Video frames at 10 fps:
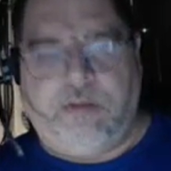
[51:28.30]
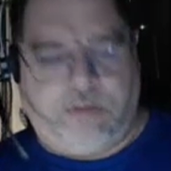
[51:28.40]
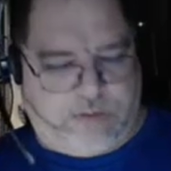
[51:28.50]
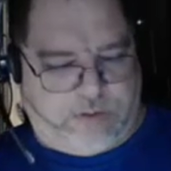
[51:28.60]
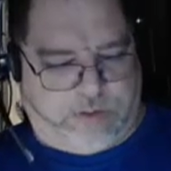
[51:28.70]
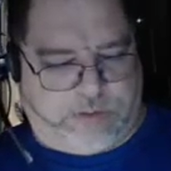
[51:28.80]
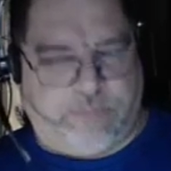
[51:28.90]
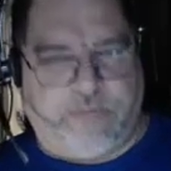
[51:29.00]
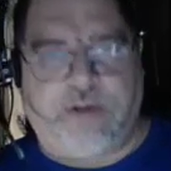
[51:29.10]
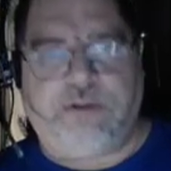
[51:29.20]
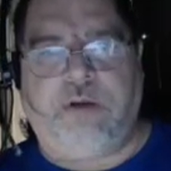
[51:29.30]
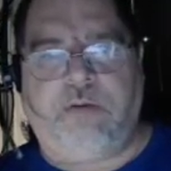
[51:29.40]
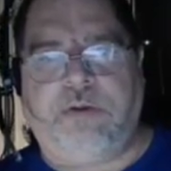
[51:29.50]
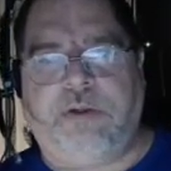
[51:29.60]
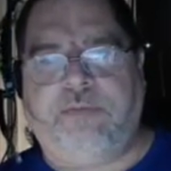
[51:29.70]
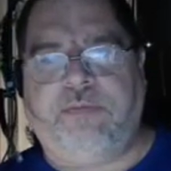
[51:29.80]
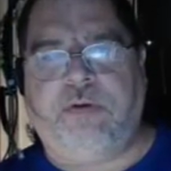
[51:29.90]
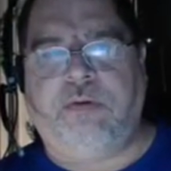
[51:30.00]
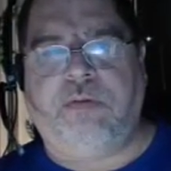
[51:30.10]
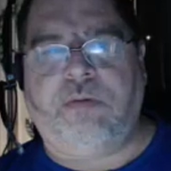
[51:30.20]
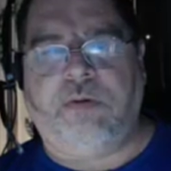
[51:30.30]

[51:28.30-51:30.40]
Alright, so if I actually go into this view,